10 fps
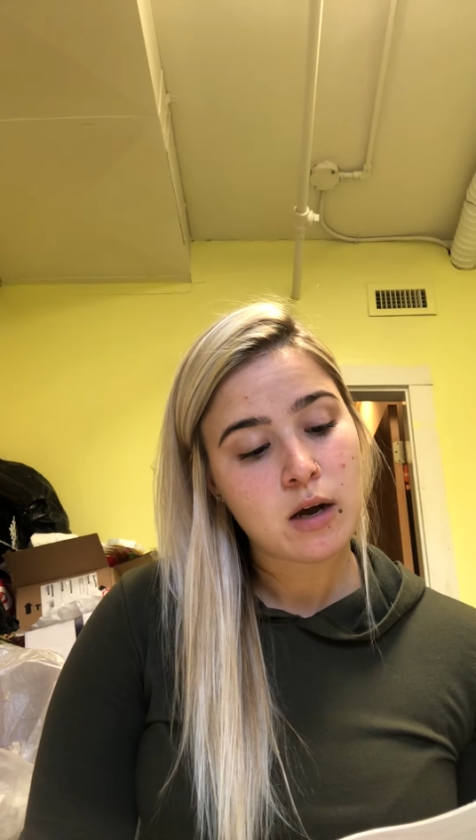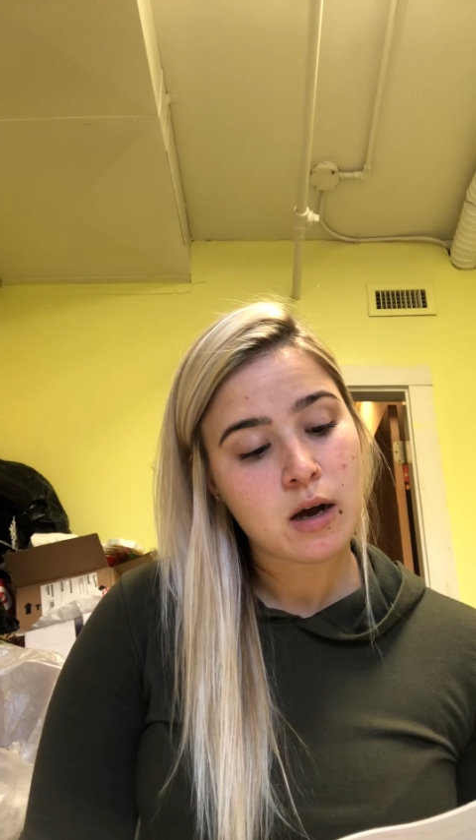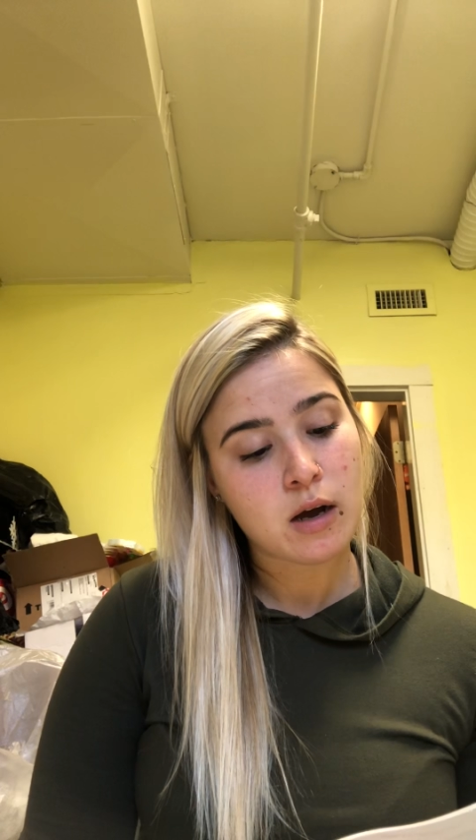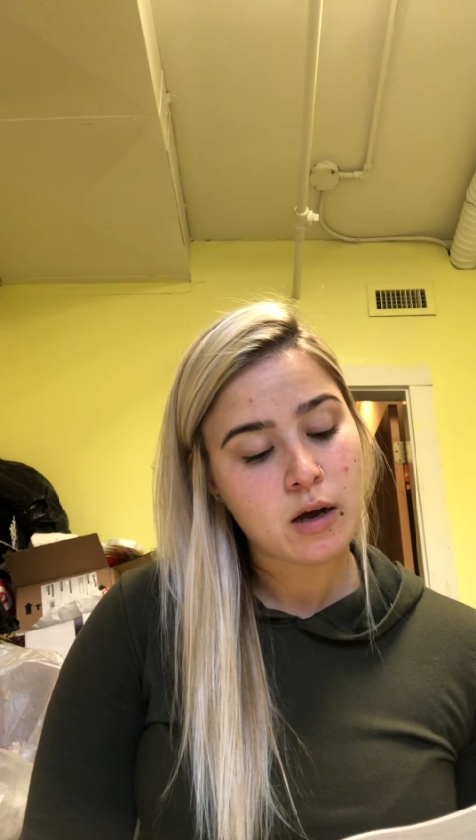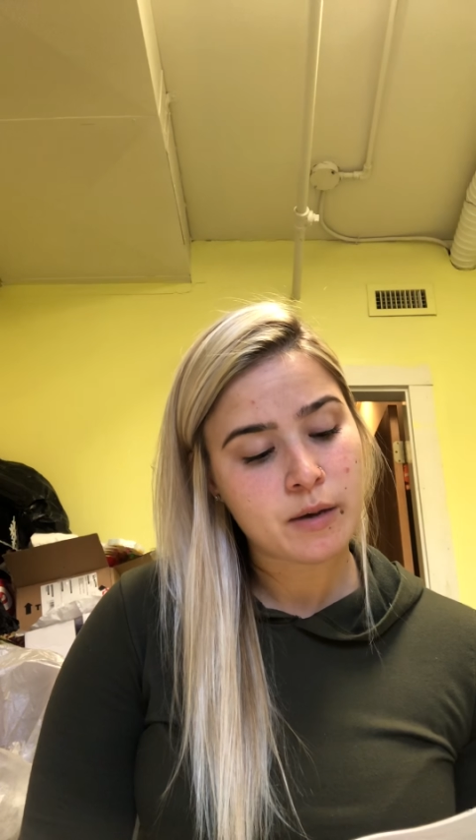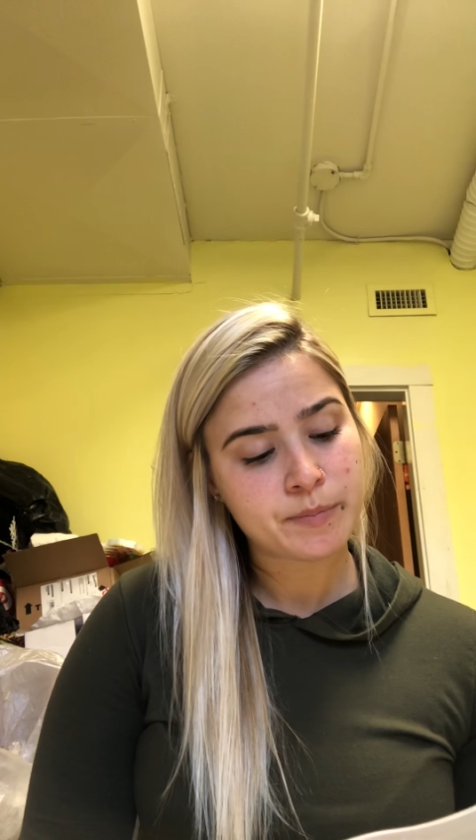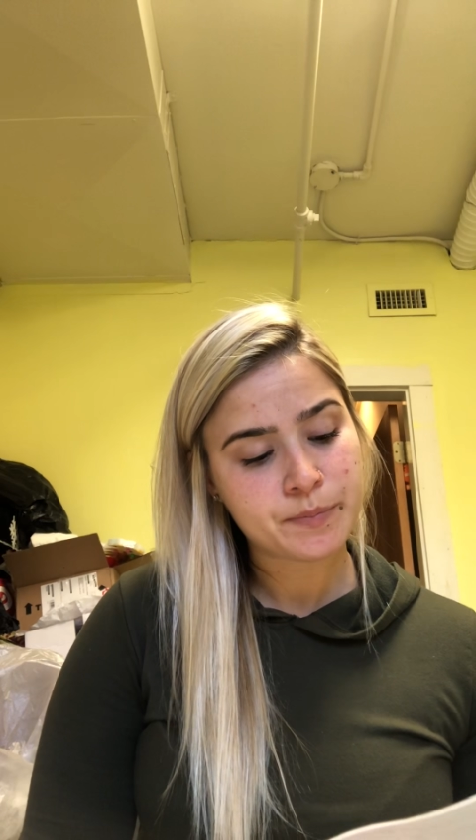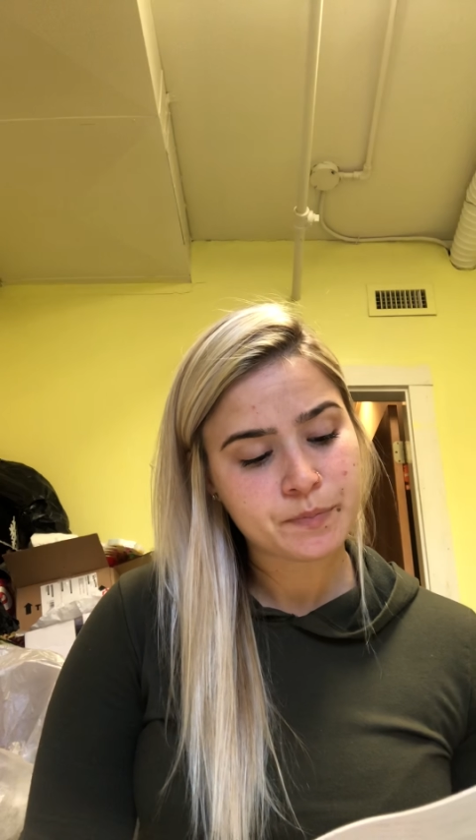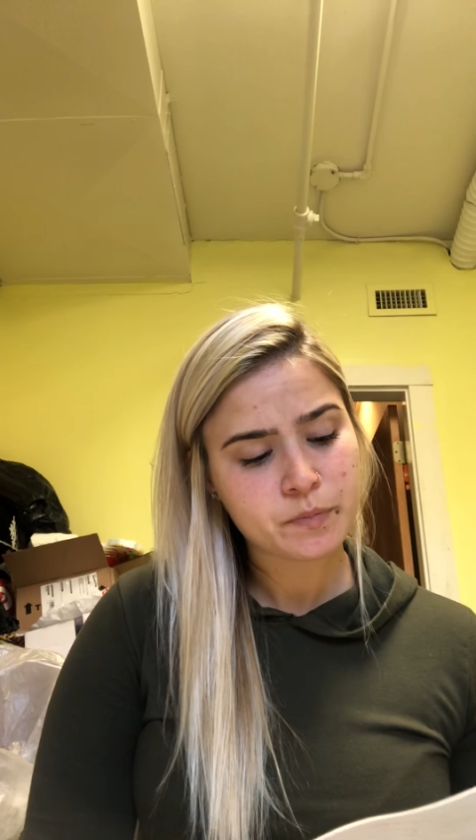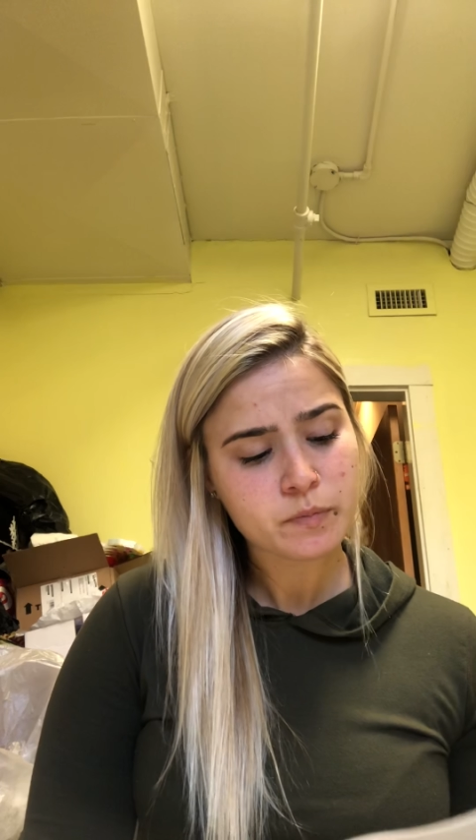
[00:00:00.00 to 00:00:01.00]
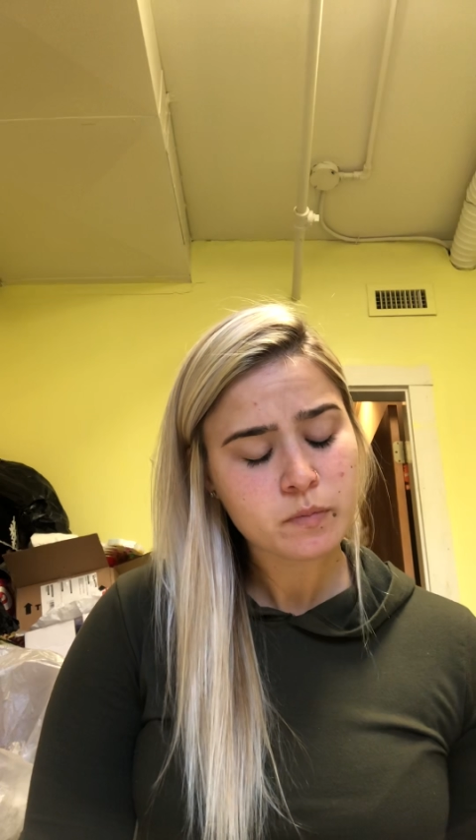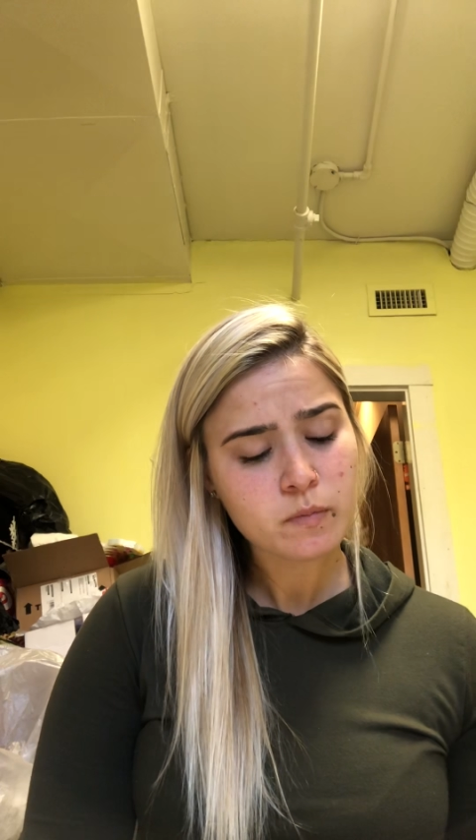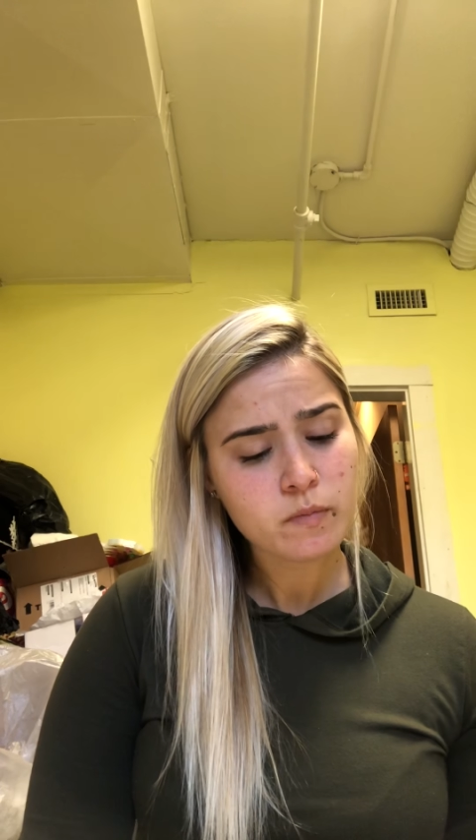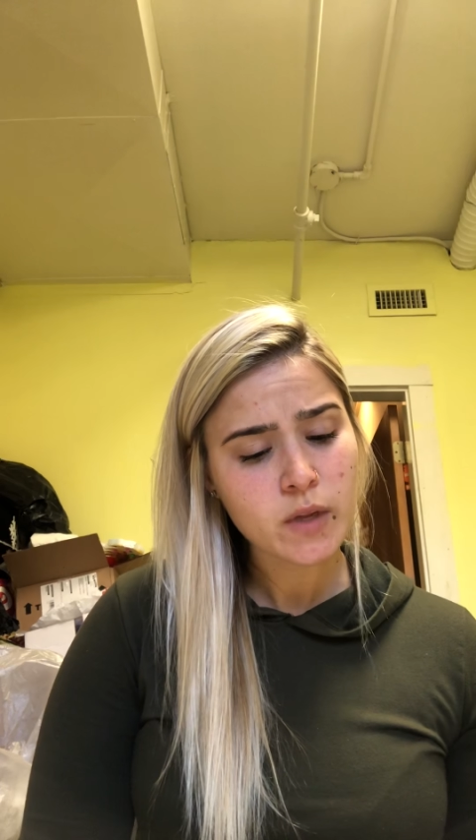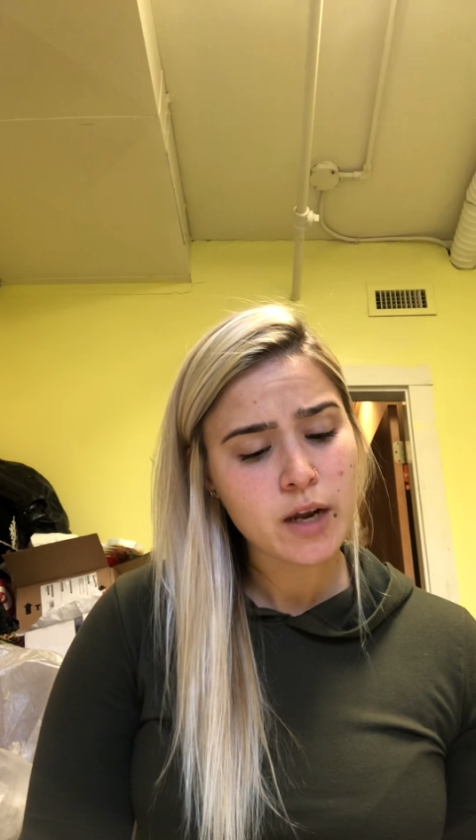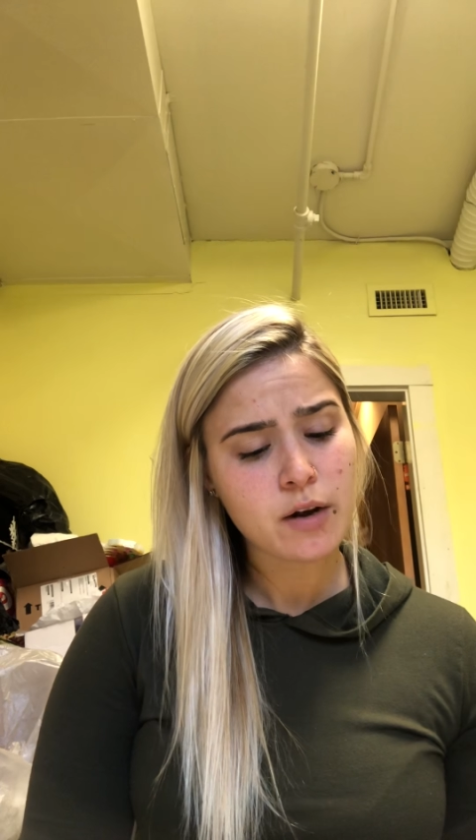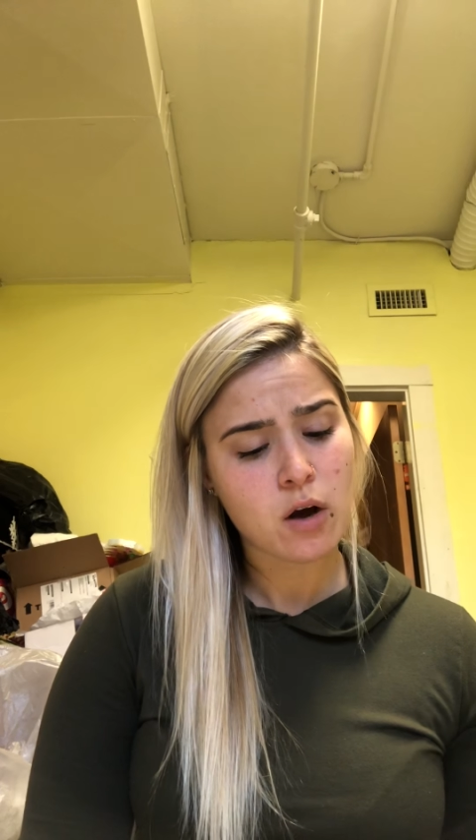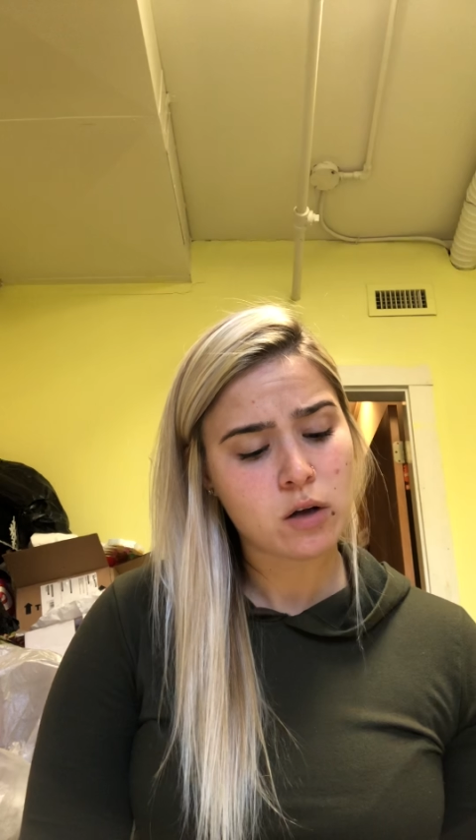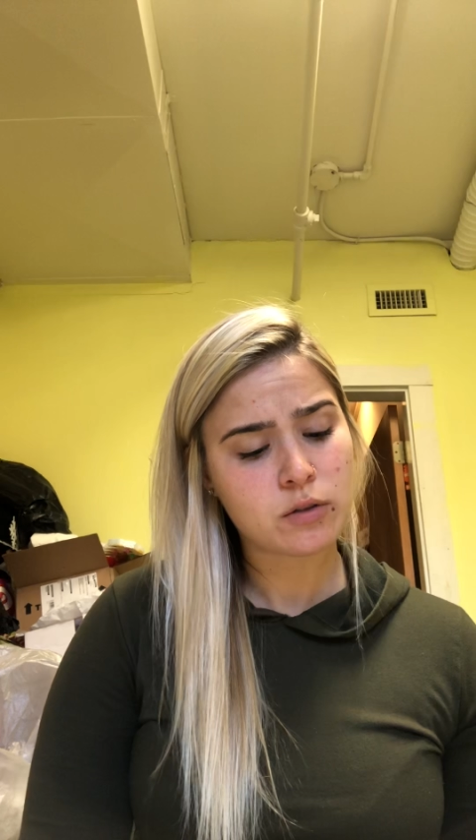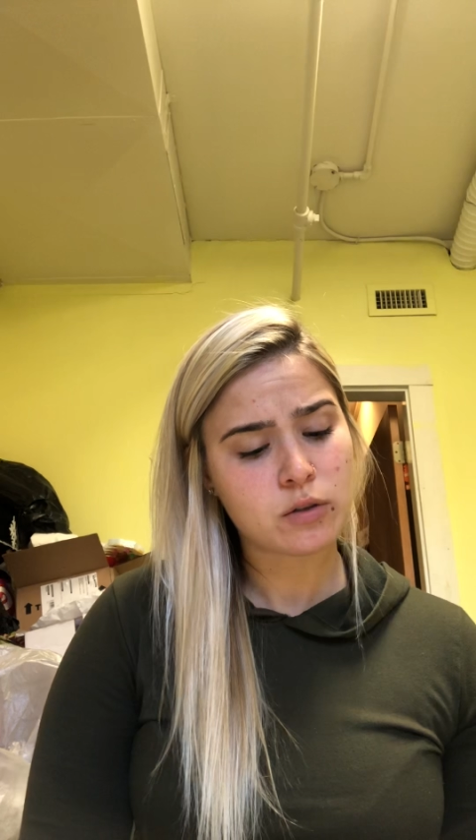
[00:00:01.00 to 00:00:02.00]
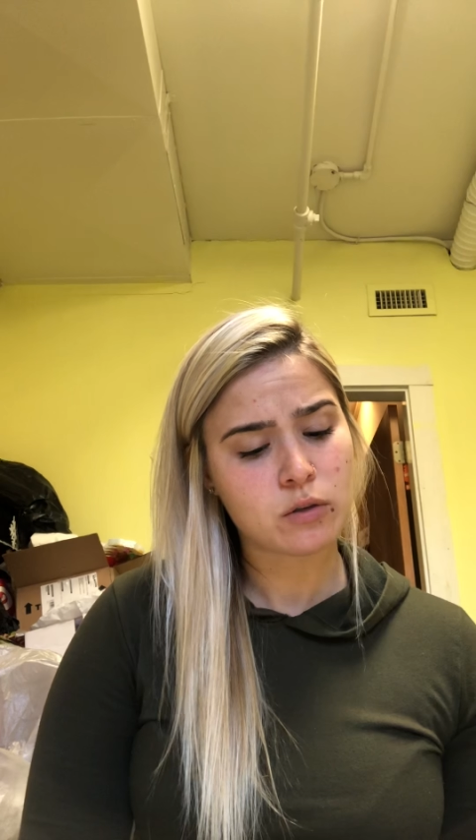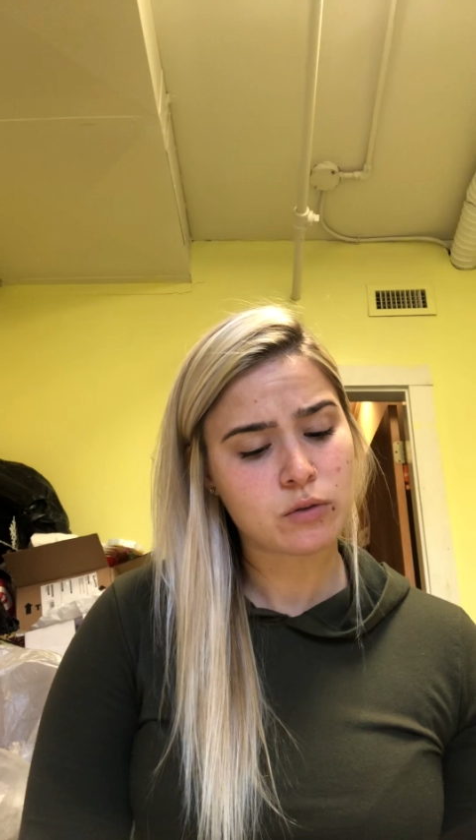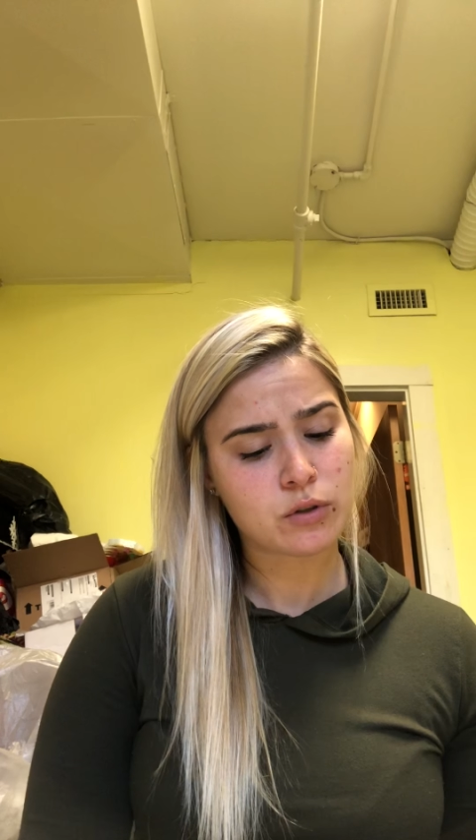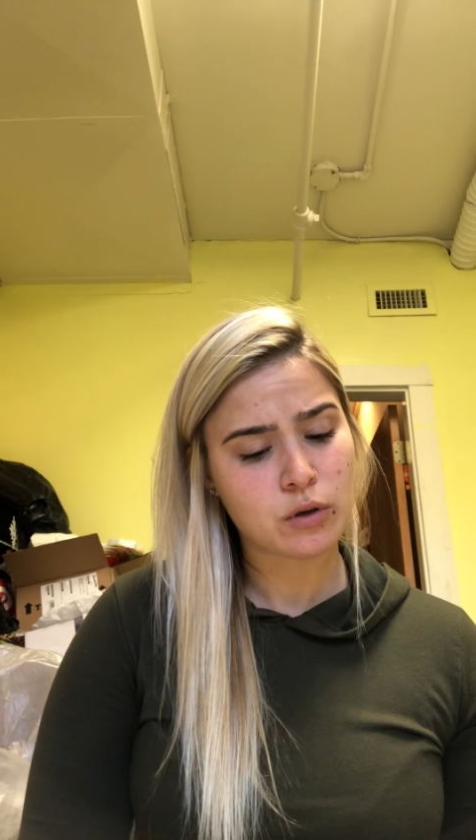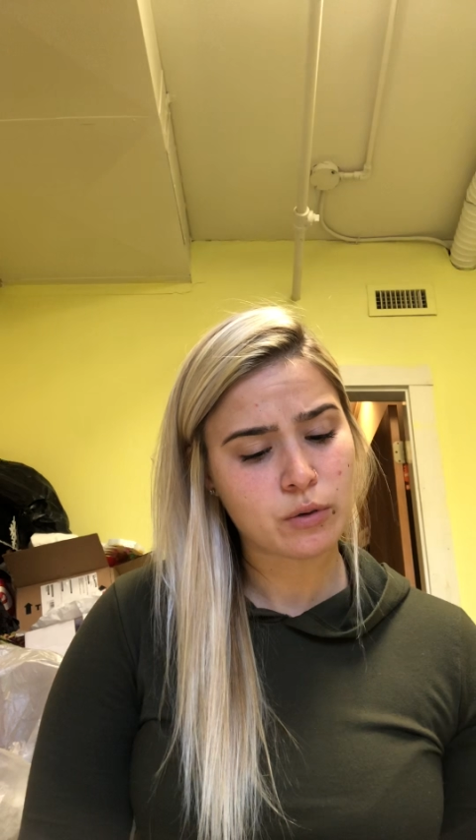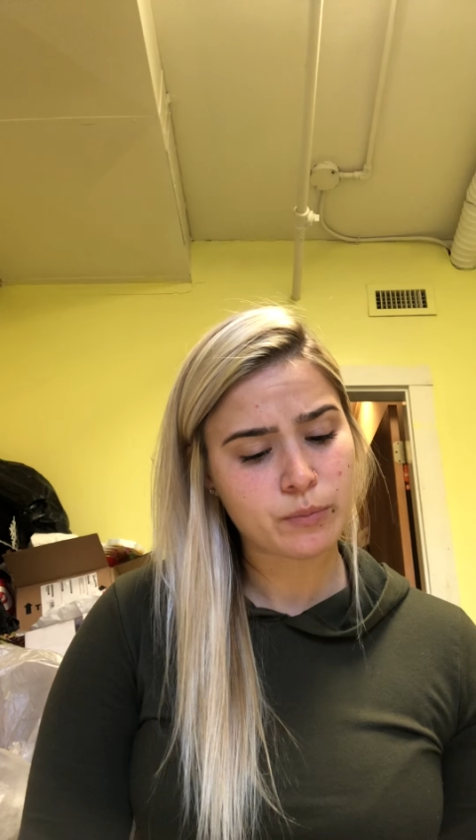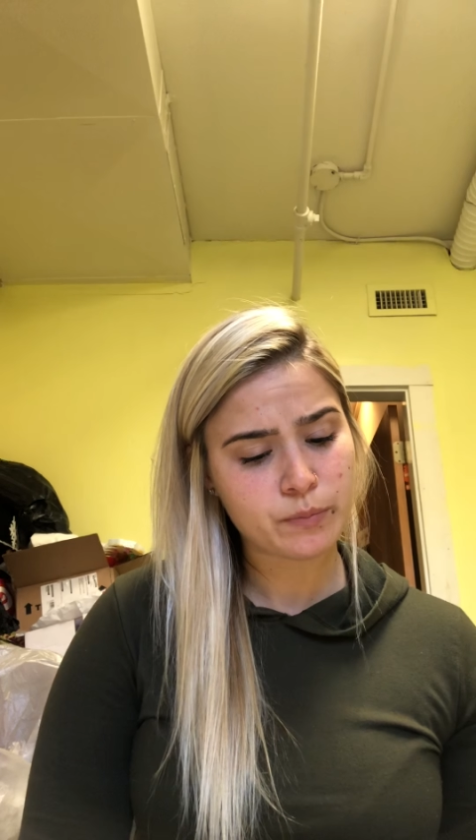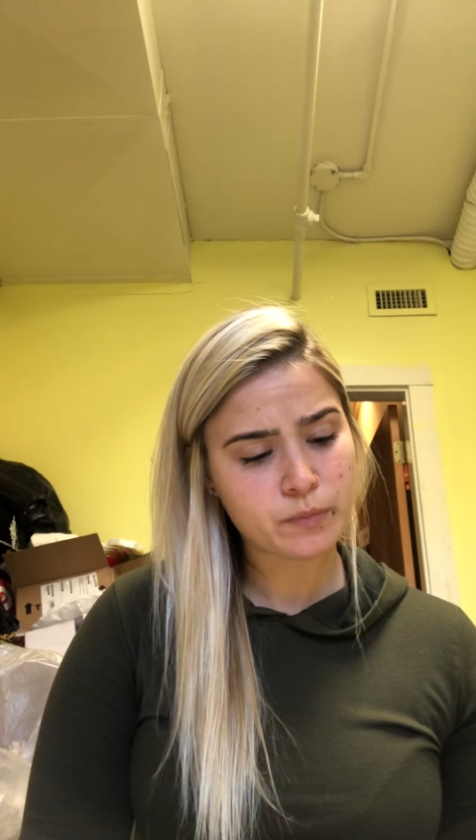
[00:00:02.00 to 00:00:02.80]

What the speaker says: and also, so